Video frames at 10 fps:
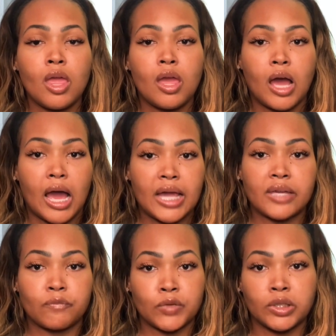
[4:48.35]
I
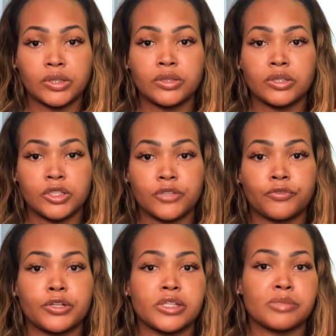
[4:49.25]
can feel the
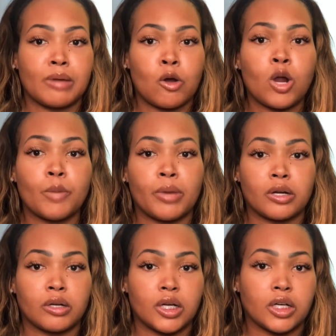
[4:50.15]
difference. My
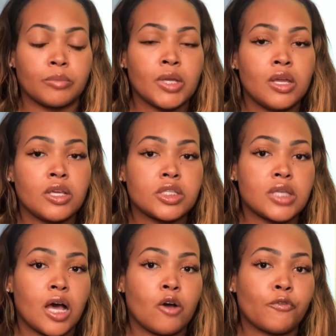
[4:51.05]
heartburn will come.
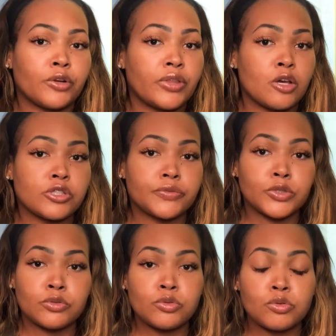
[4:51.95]
So for those of
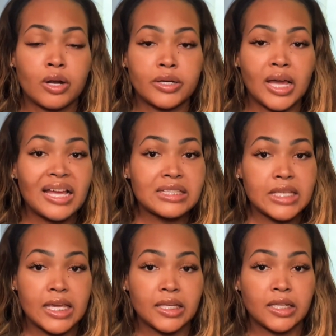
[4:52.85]
you who are not
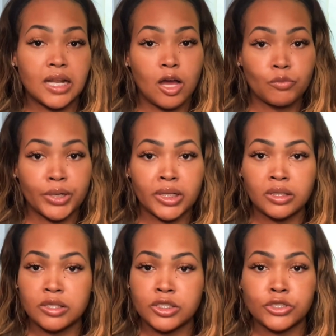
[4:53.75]
taking it already,
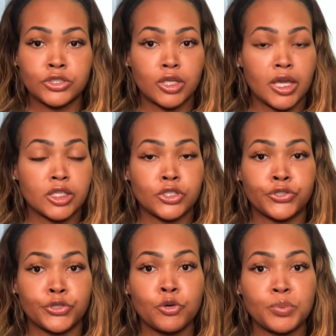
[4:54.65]
this is a
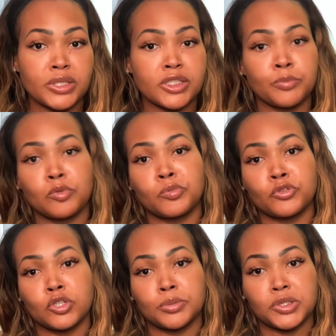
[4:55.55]
stupid simple
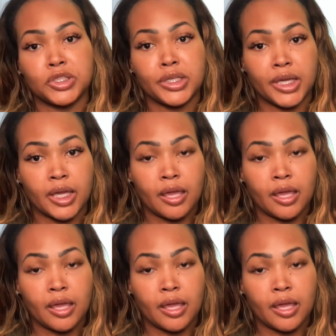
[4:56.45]
prescription to get.